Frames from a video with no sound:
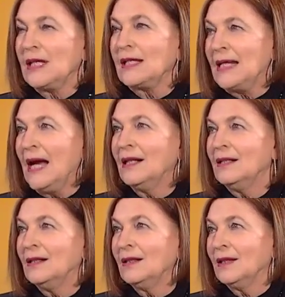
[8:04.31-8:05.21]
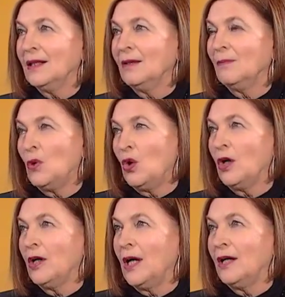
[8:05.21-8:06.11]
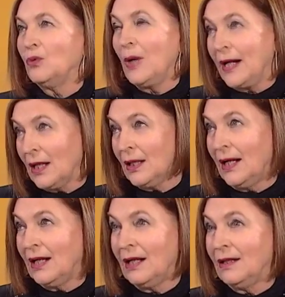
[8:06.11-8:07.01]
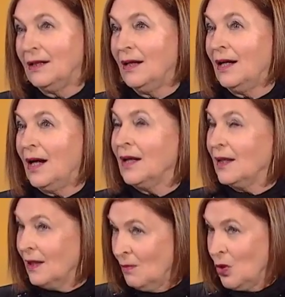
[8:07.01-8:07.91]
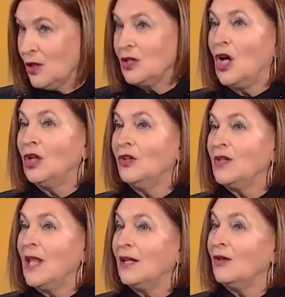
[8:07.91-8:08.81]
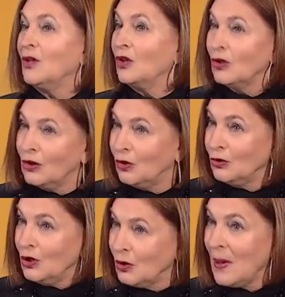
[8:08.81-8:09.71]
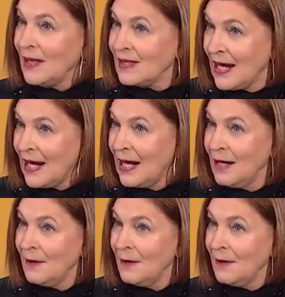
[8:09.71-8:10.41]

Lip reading: In Canada, a little more regulated, a little more solid than in the good old USA.